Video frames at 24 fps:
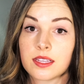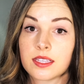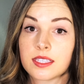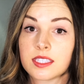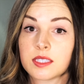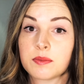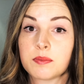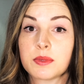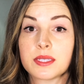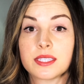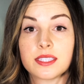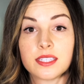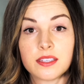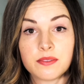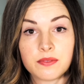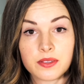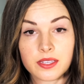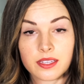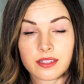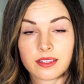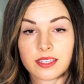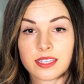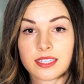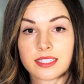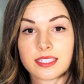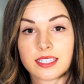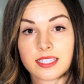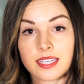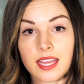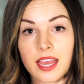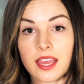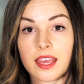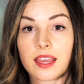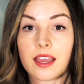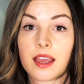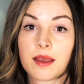Specifically,
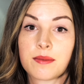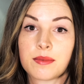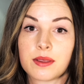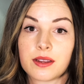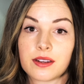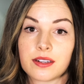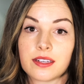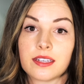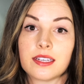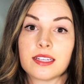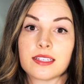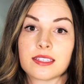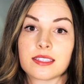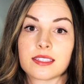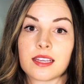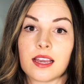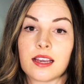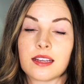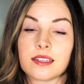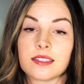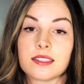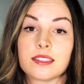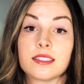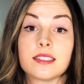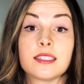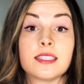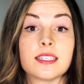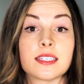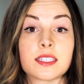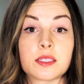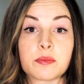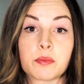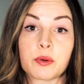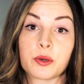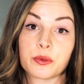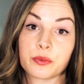today I'm here to discuss
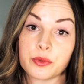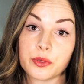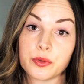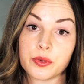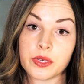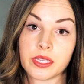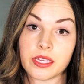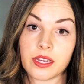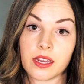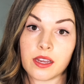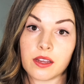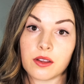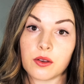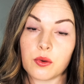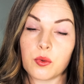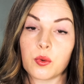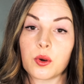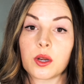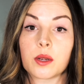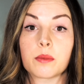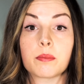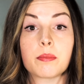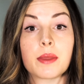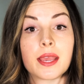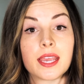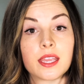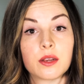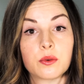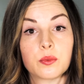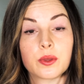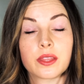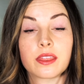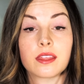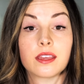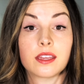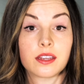dyspareunia, or pain
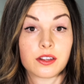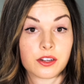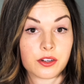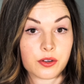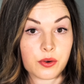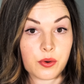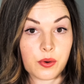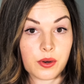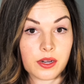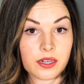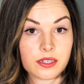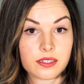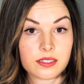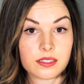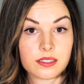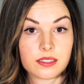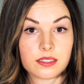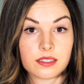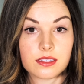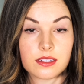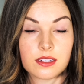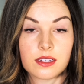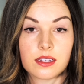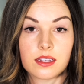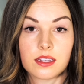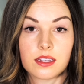with intercourse.